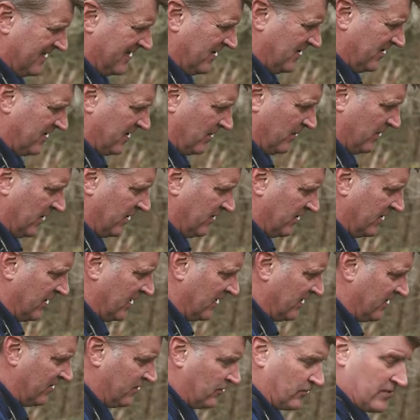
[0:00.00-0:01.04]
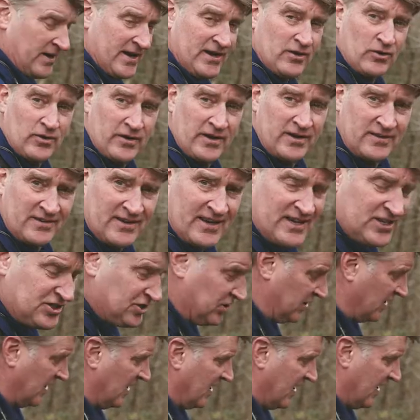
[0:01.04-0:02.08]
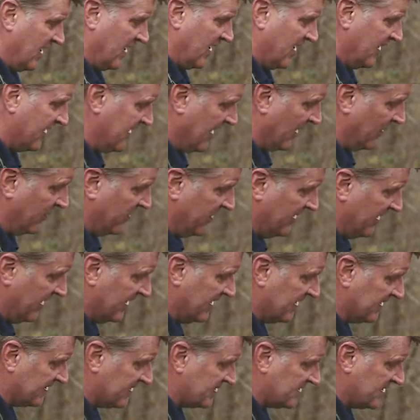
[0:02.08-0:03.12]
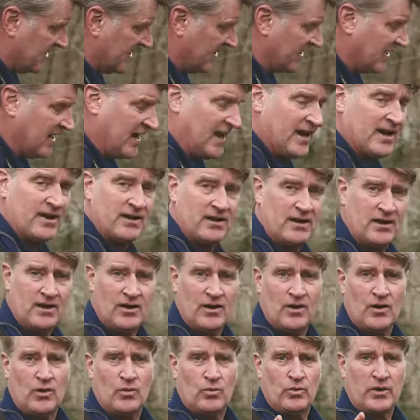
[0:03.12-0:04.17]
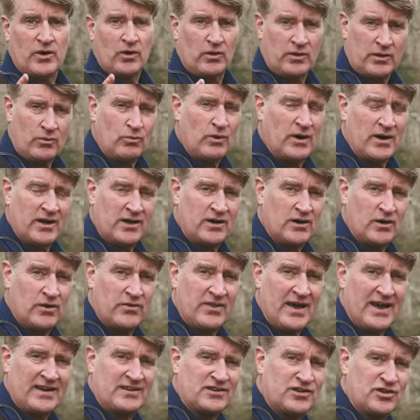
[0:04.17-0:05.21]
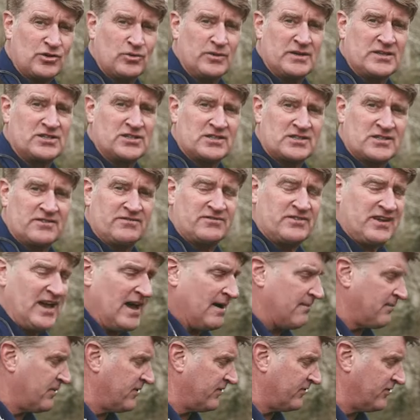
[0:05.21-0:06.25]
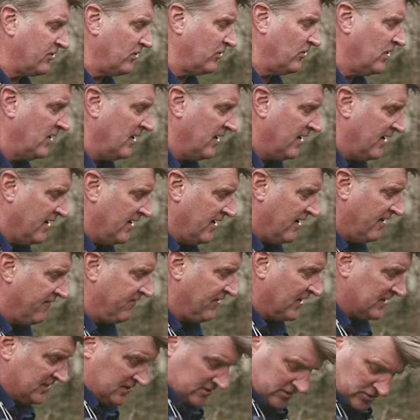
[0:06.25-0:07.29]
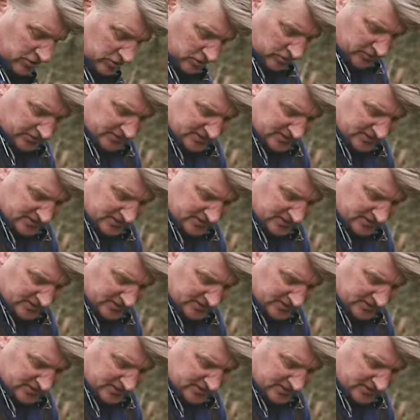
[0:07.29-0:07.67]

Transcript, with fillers: Oh, there we go, get it in the right orientation. Now this, again, we only want to go that two inches of depth. So if I just hold